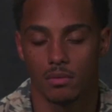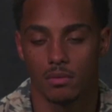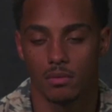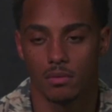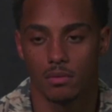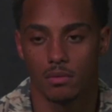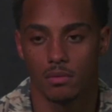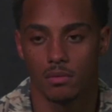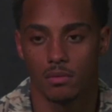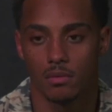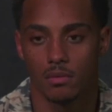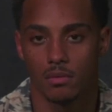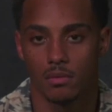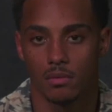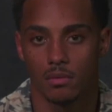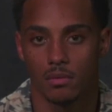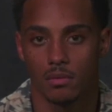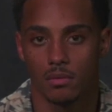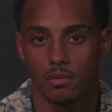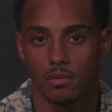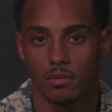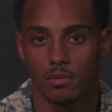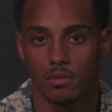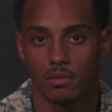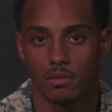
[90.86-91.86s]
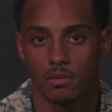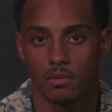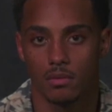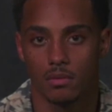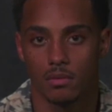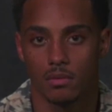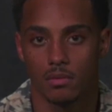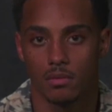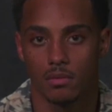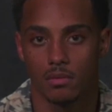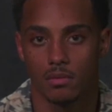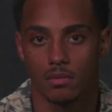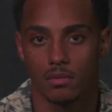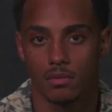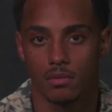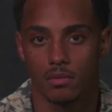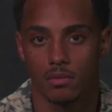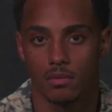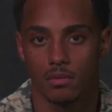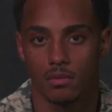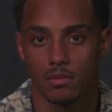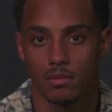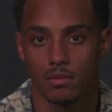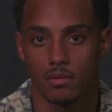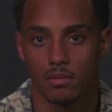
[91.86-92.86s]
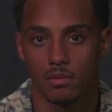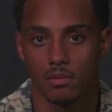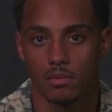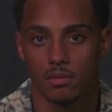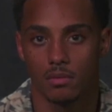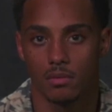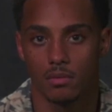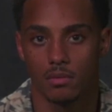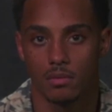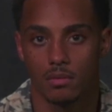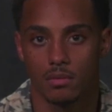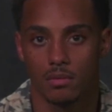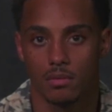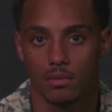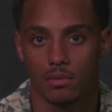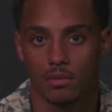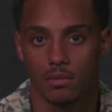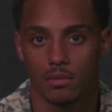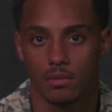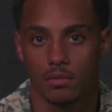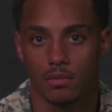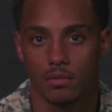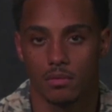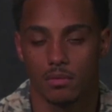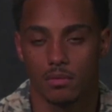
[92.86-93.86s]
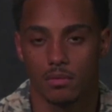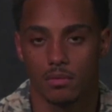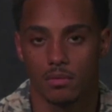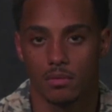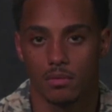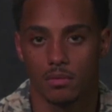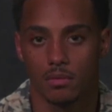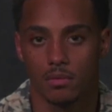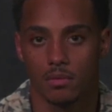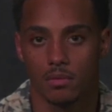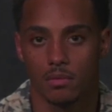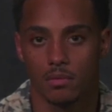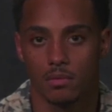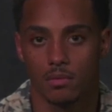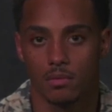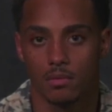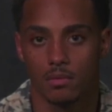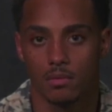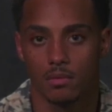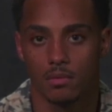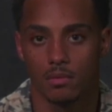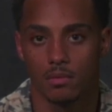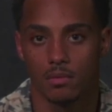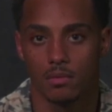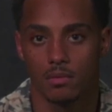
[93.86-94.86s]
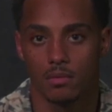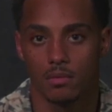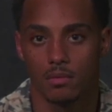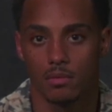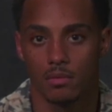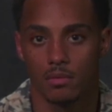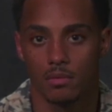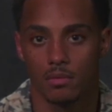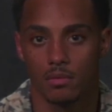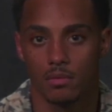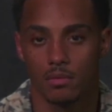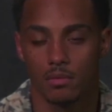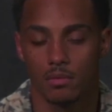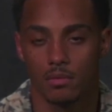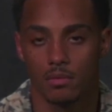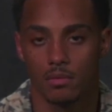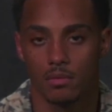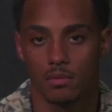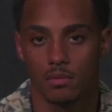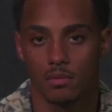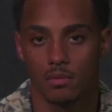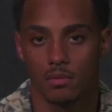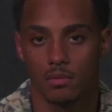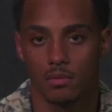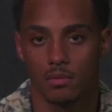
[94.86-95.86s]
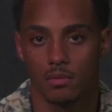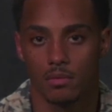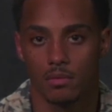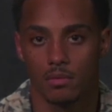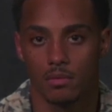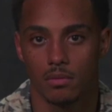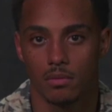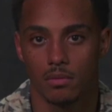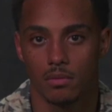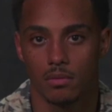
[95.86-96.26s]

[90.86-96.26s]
No words are spoken by the person on screen.